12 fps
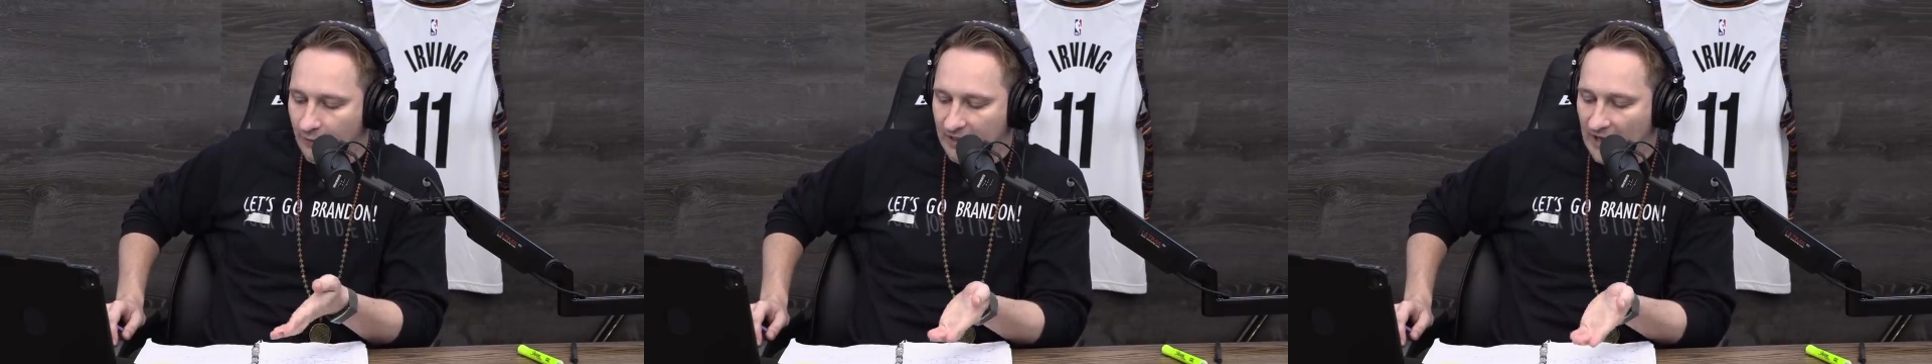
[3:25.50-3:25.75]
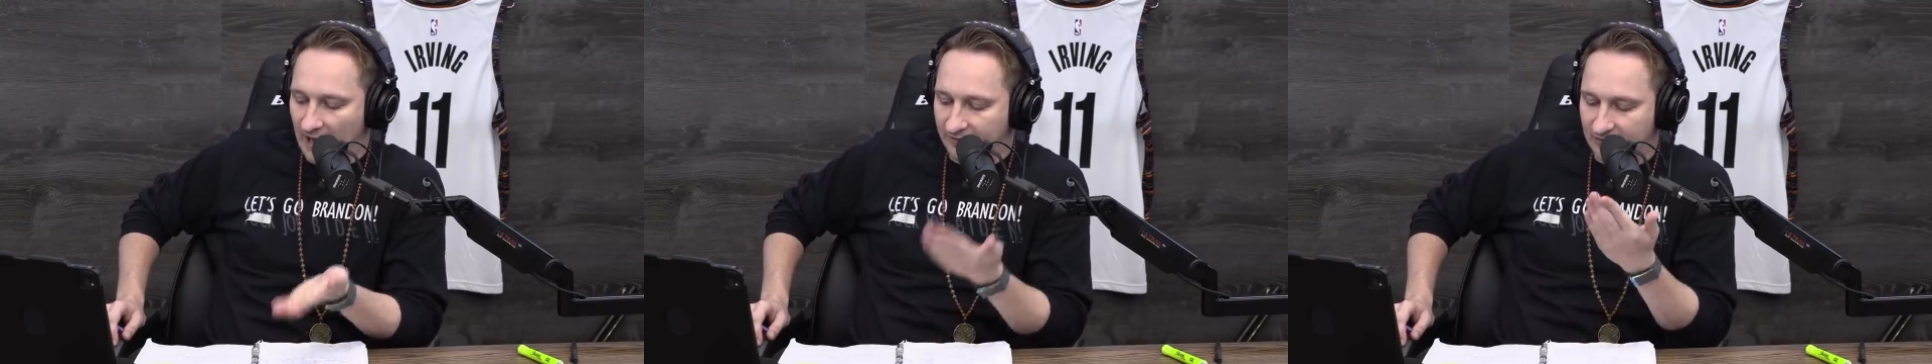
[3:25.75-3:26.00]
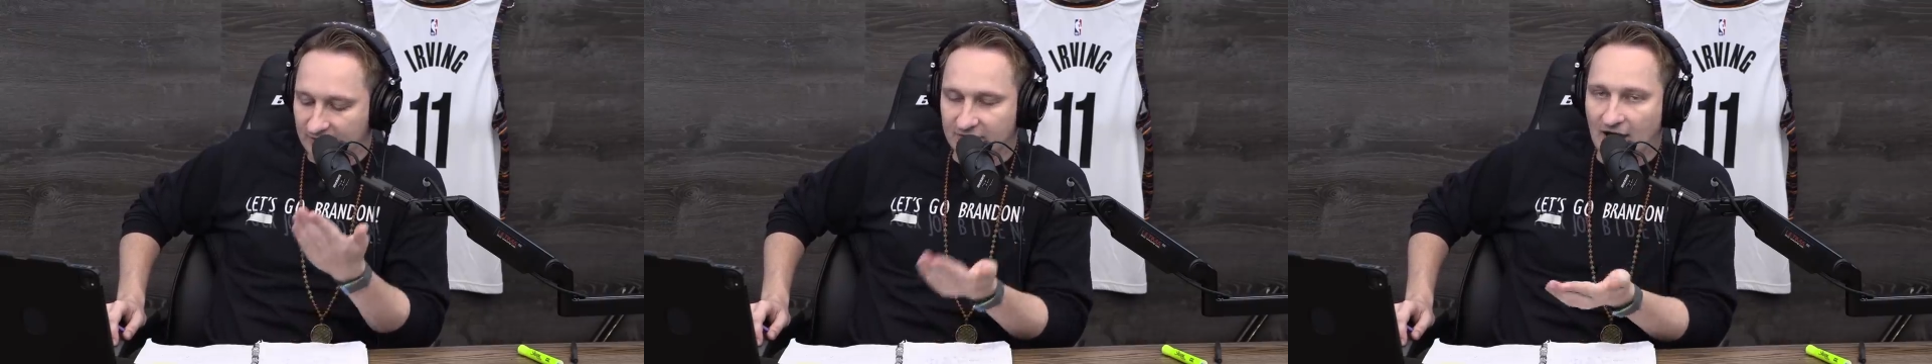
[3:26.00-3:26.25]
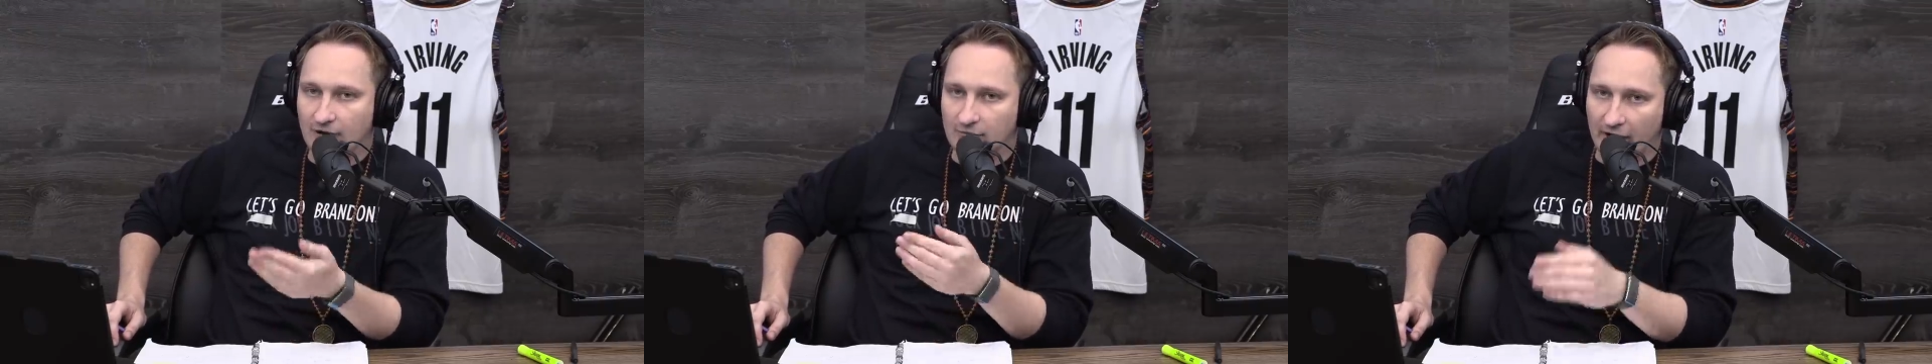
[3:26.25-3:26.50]
when gas
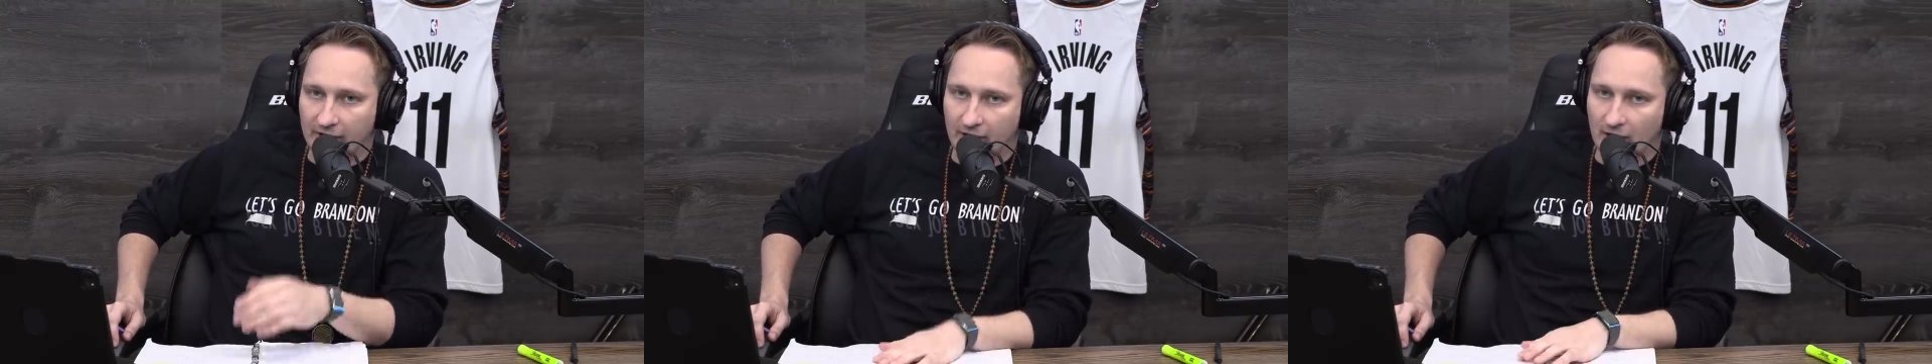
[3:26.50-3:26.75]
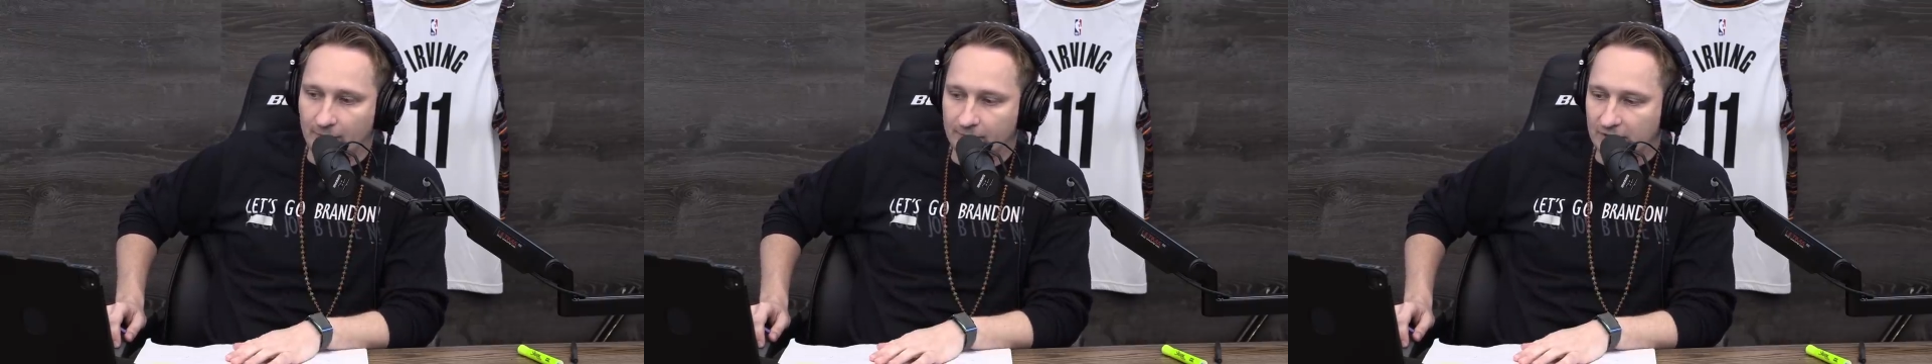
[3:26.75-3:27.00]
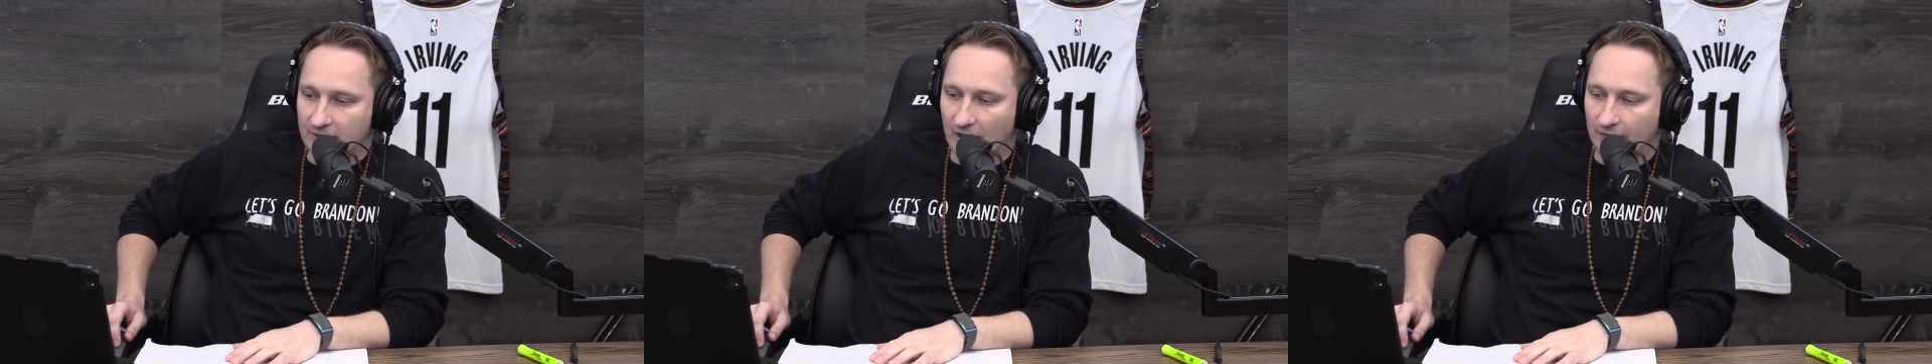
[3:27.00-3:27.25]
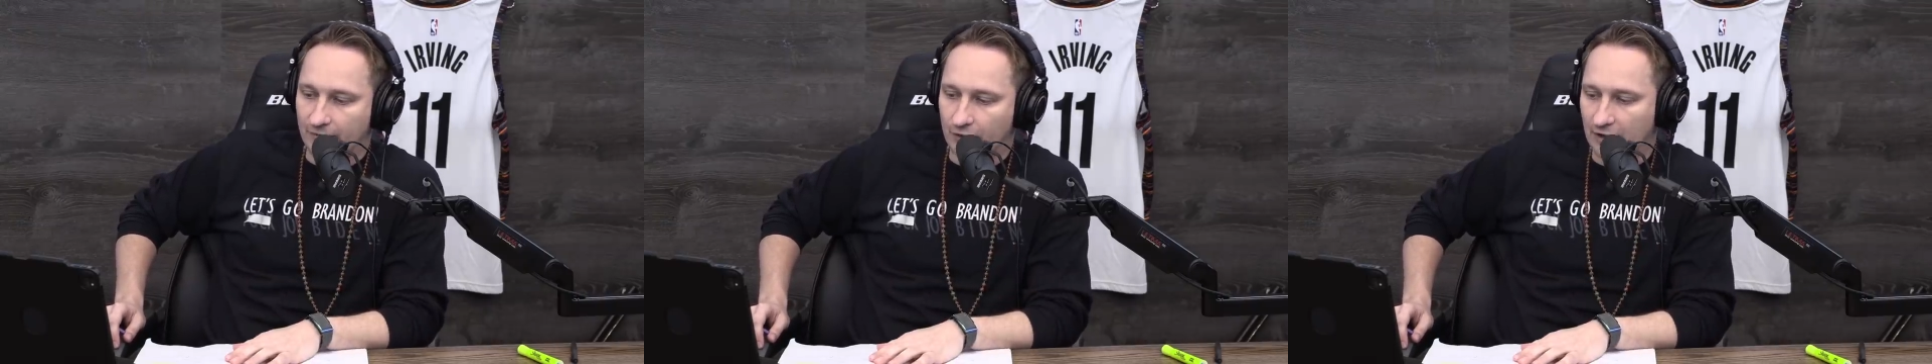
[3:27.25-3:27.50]
is skyrocketing up in
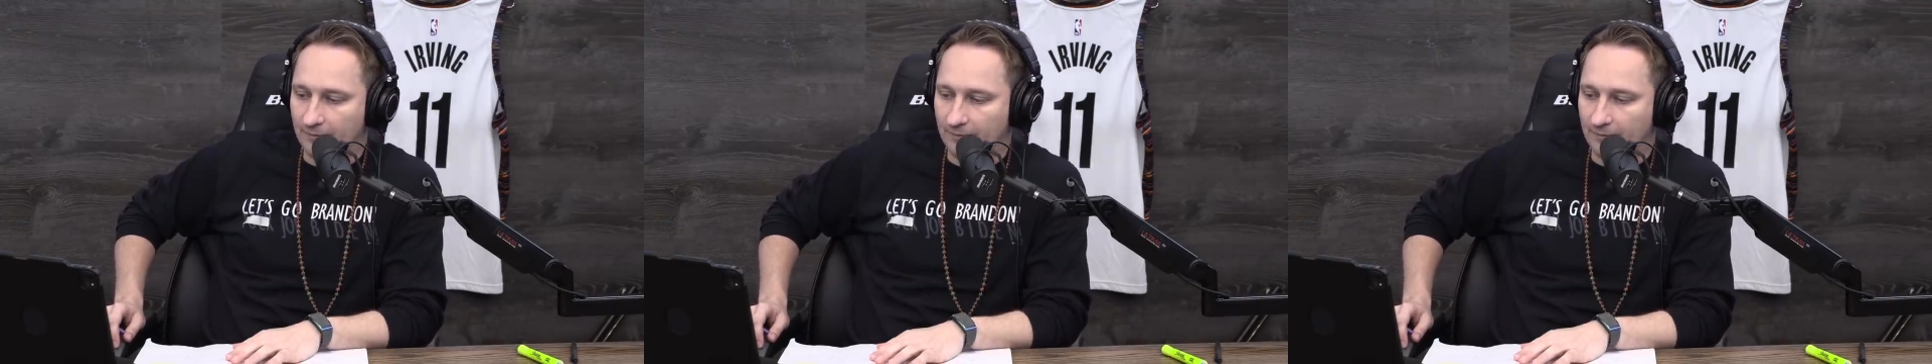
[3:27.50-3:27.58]
California?